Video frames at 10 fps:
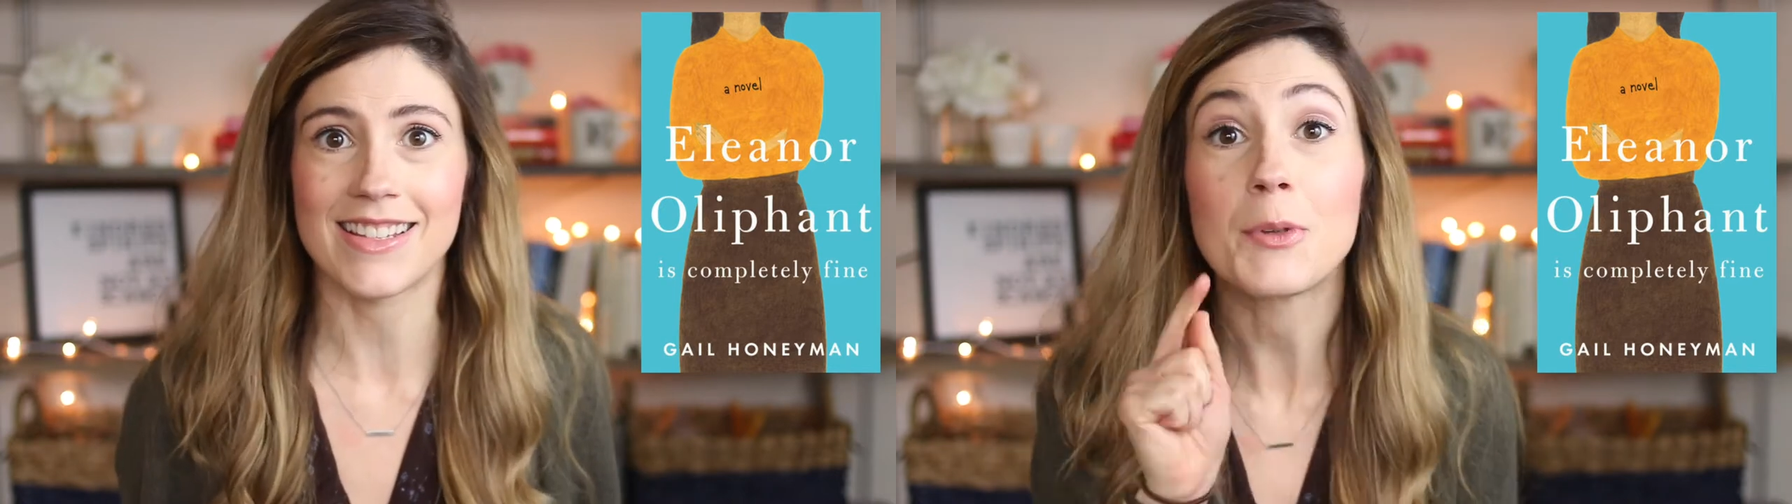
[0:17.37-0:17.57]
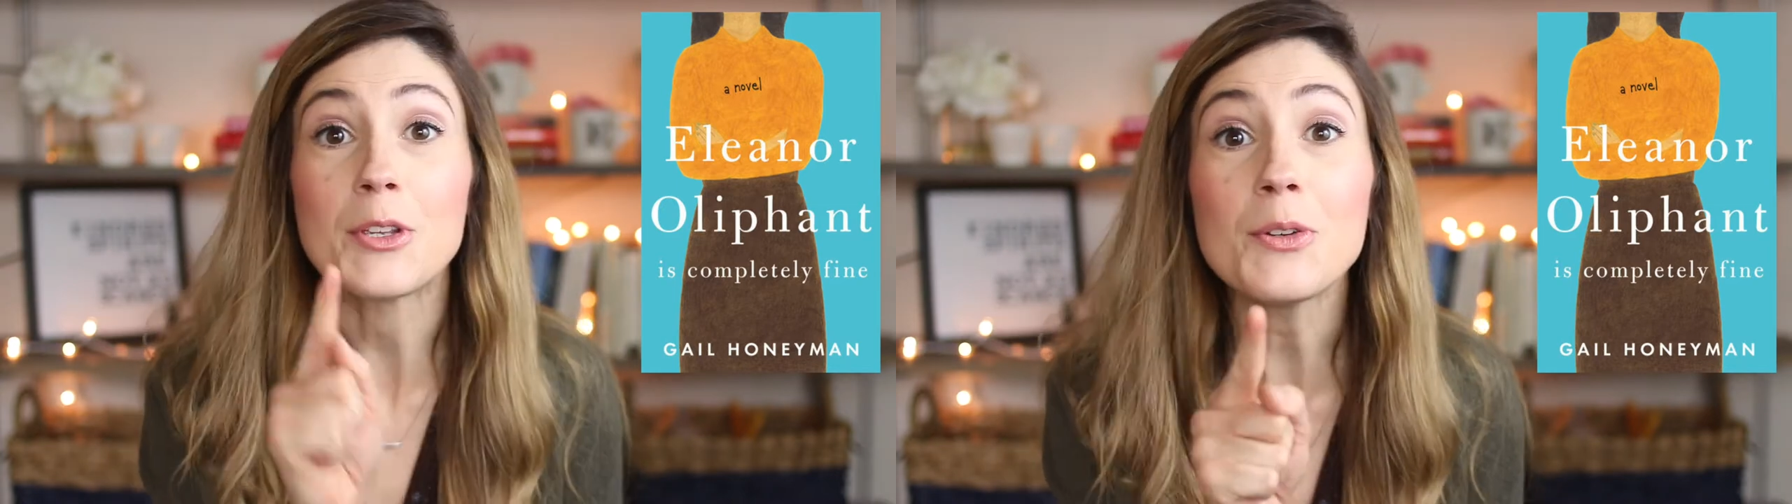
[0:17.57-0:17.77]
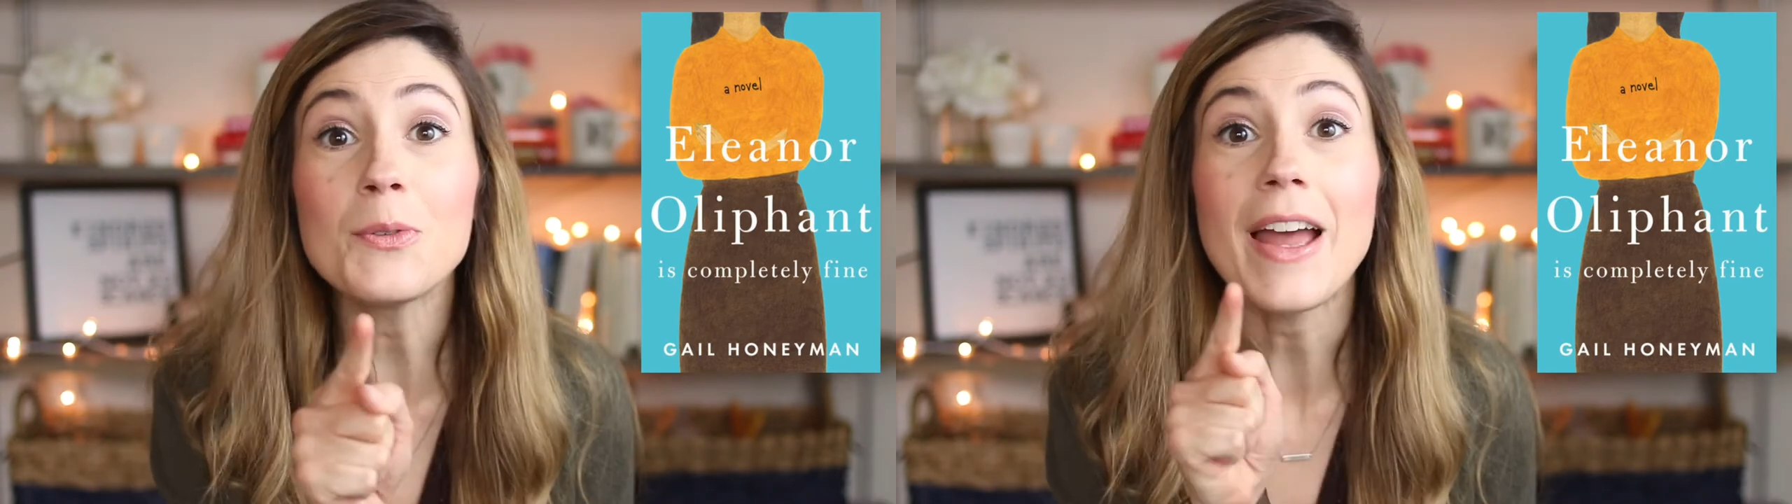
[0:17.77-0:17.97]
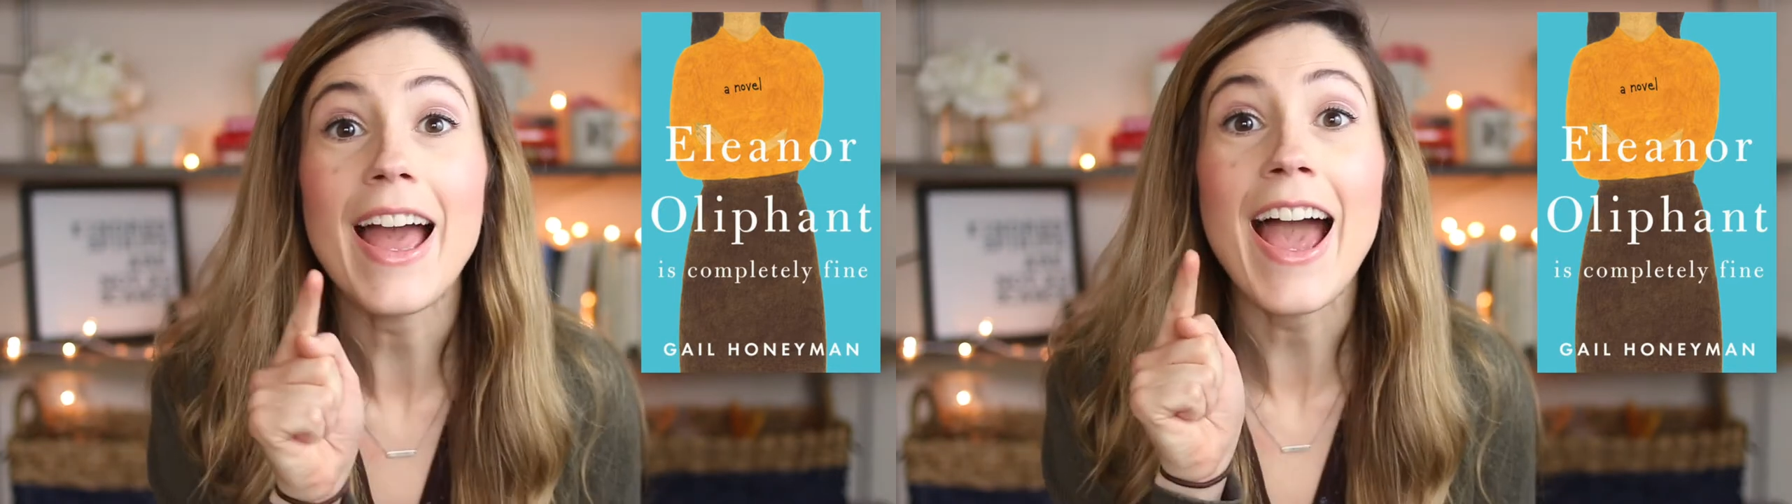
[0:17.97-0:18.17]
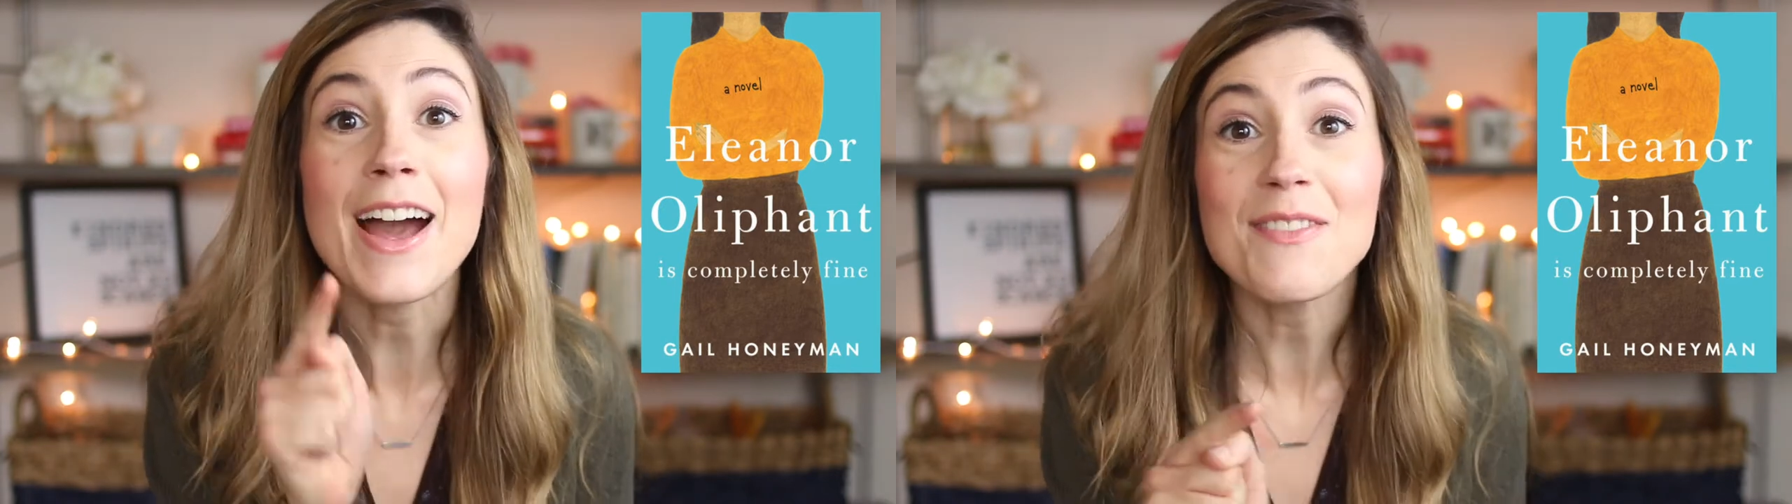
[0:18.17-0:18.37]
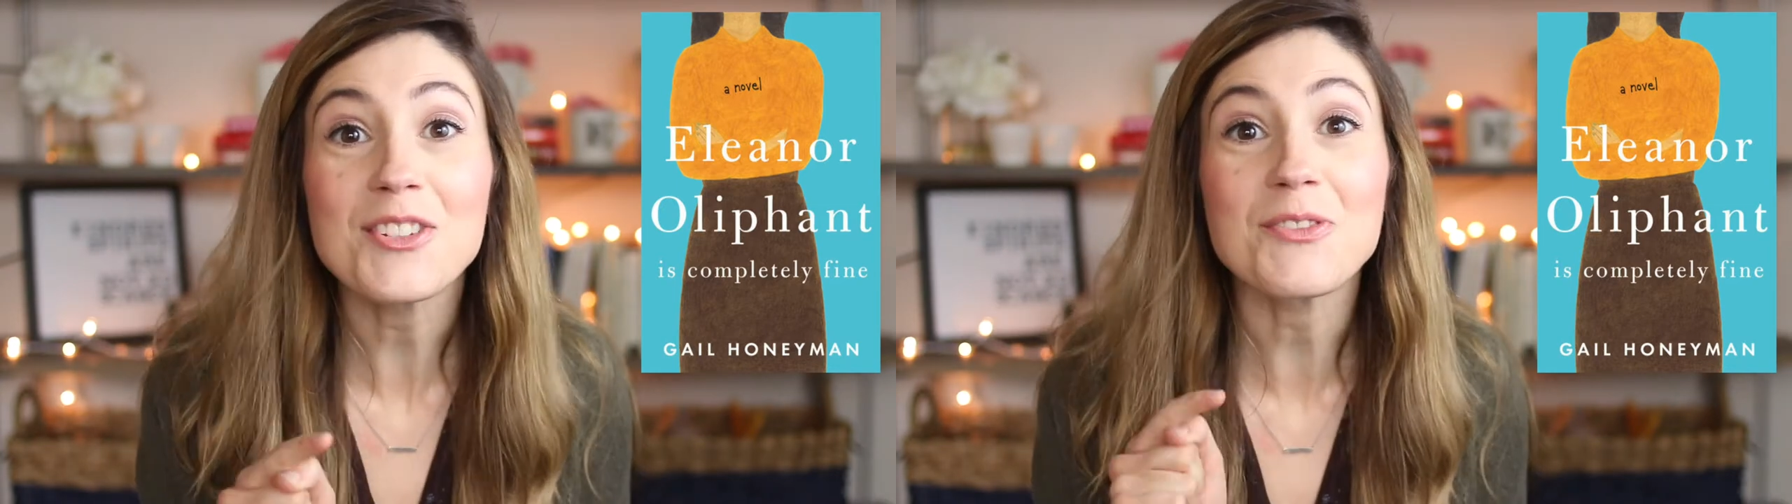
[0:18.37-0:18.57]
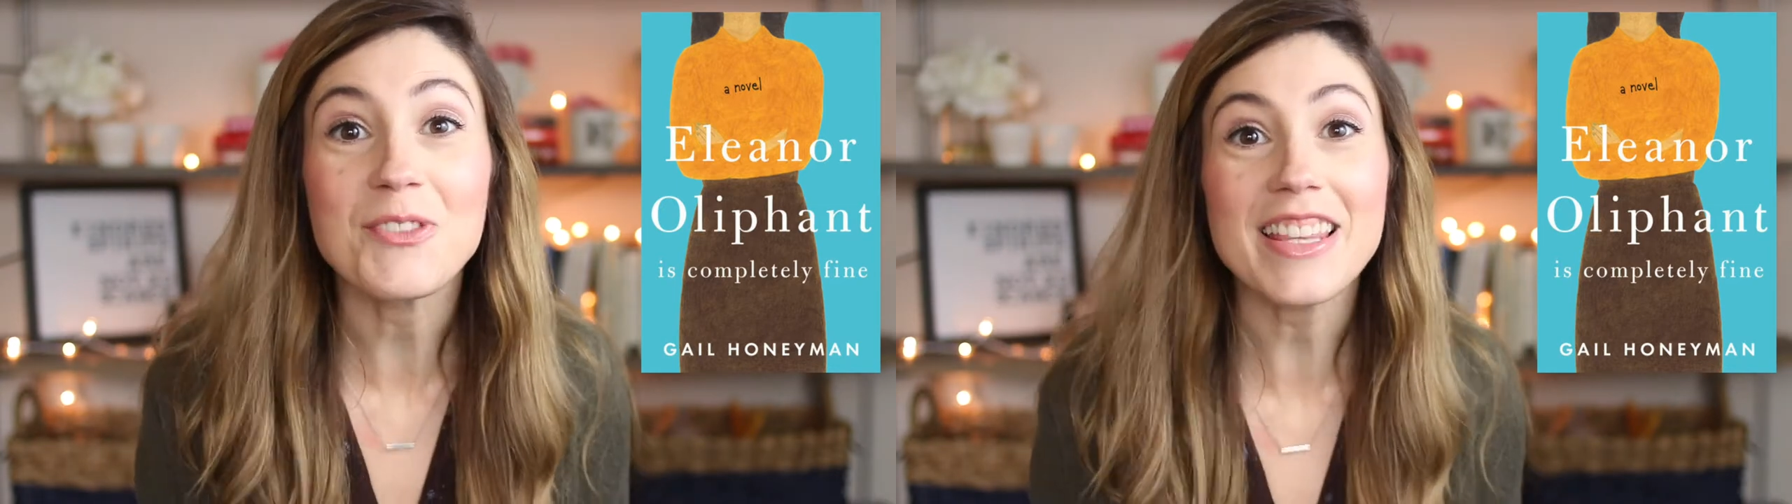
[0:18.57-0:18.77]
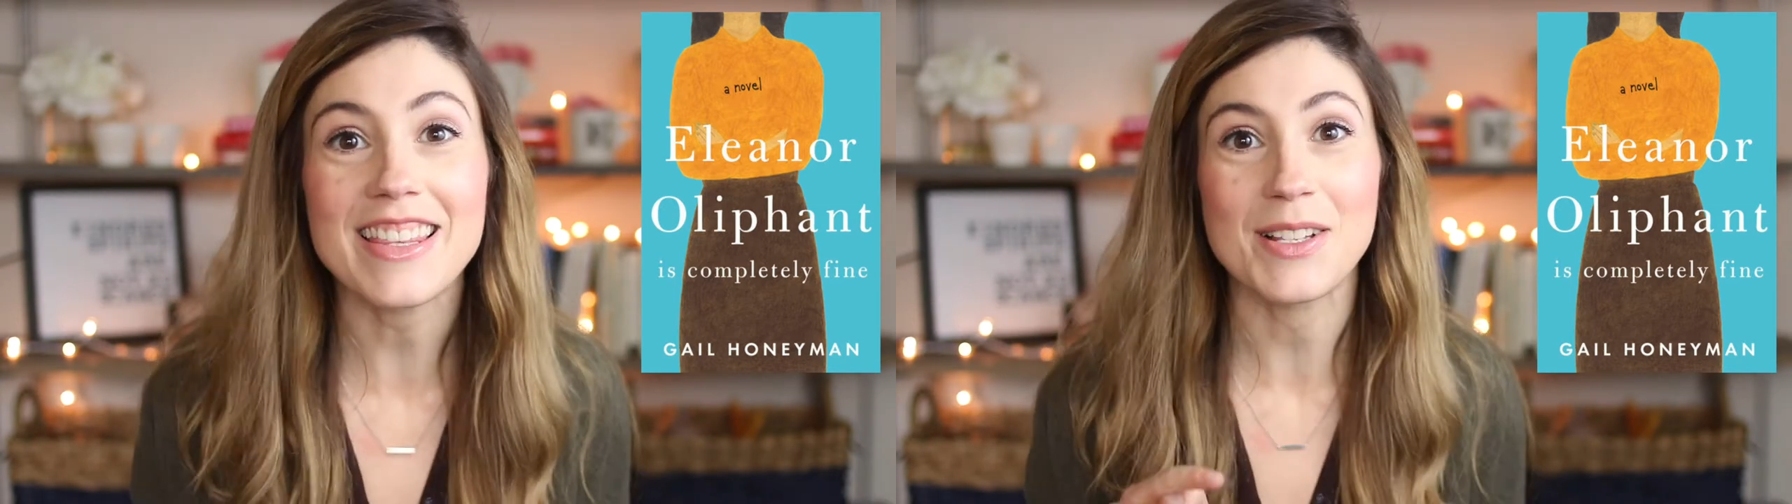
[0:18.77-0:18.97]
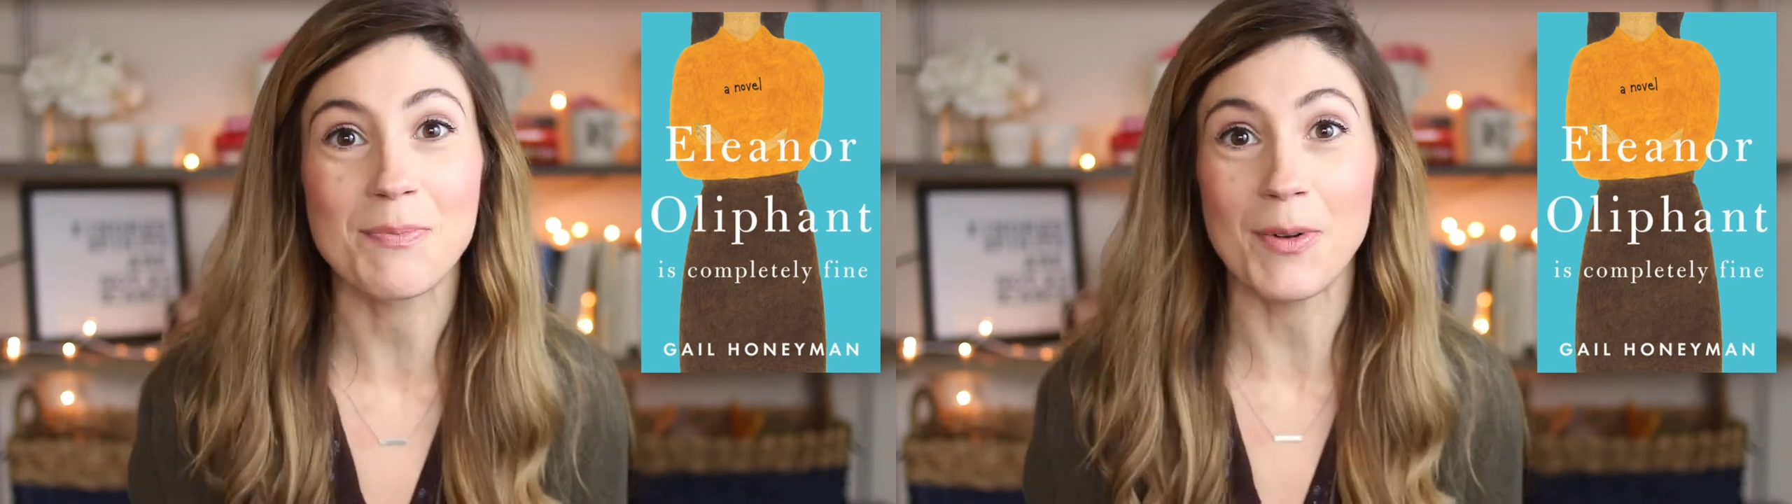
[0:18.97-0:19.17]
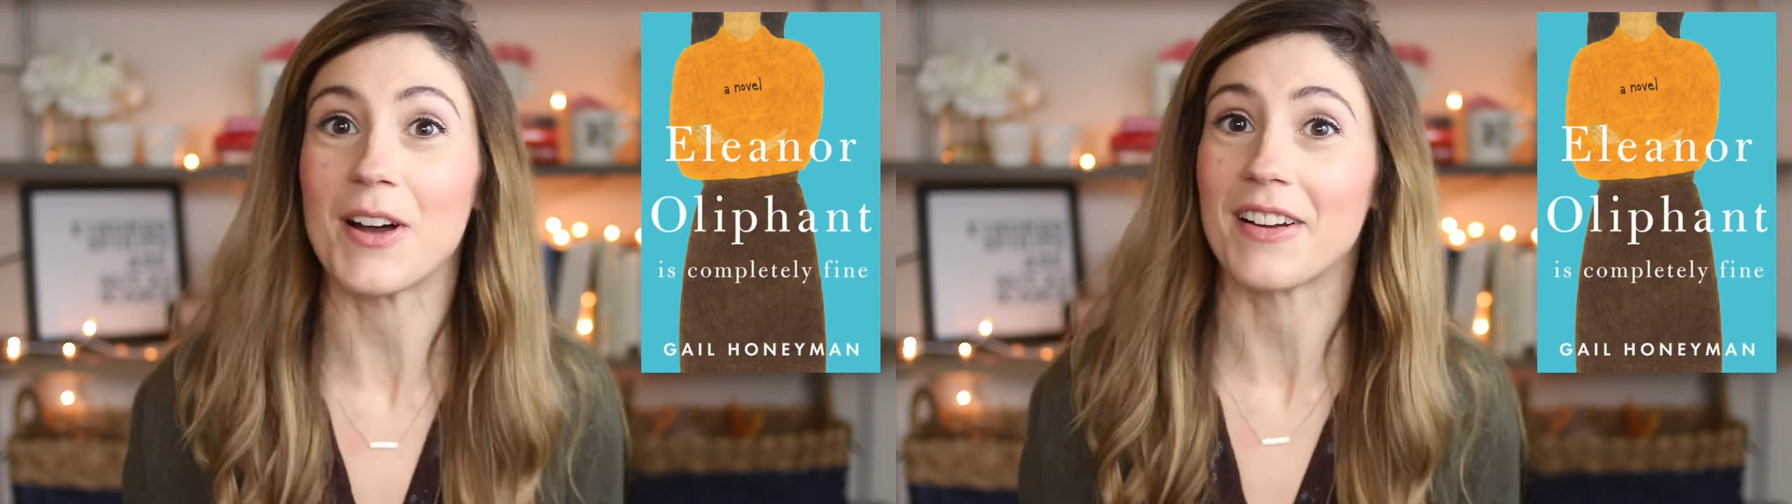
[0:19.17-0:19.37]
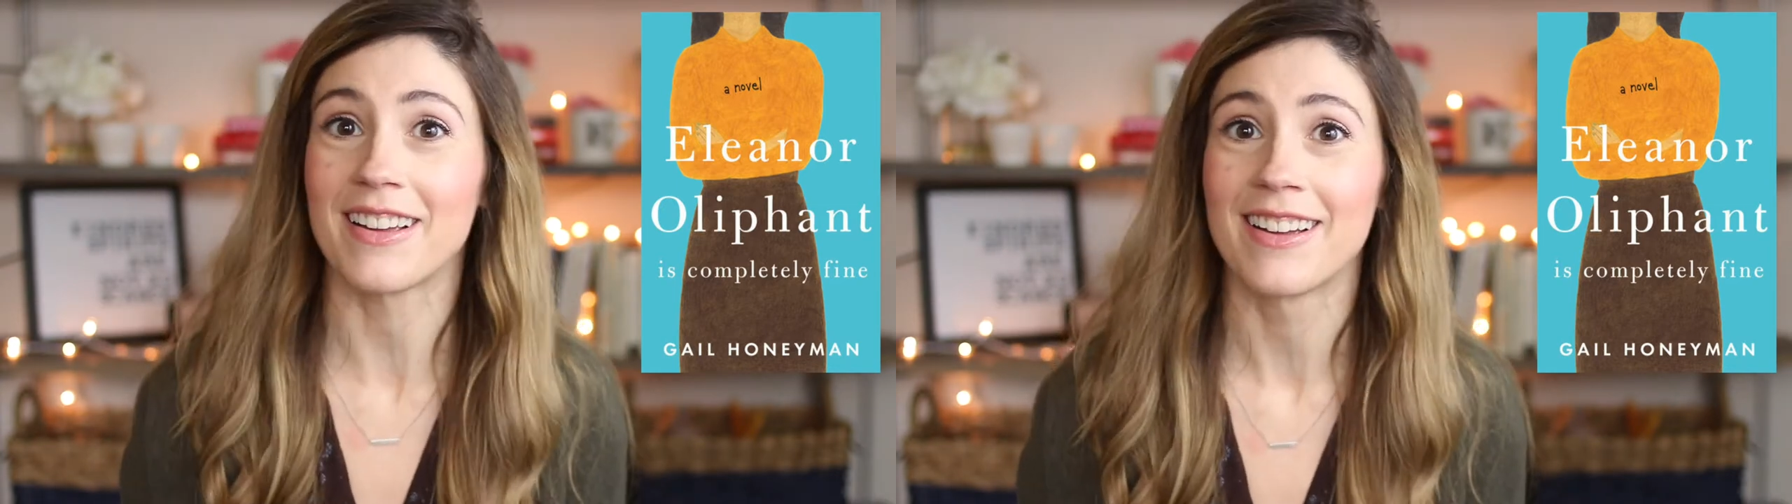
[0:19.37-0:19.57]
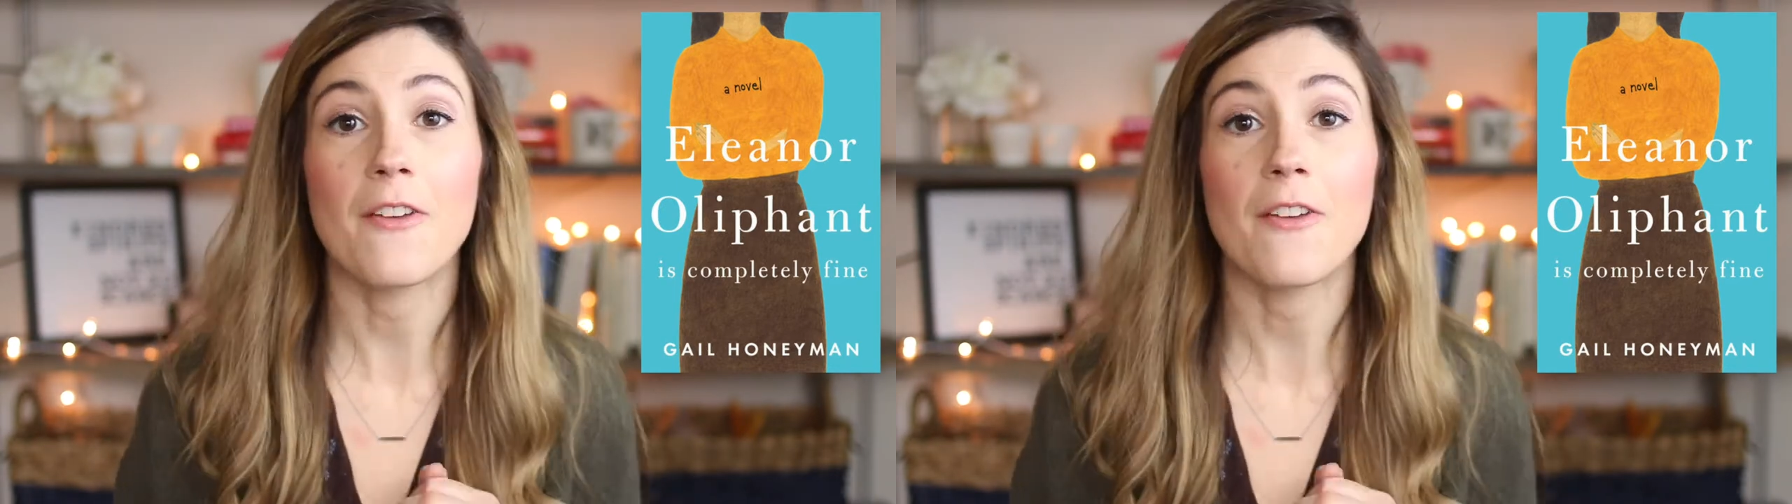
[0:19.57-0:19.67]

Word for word: But you have to read this book.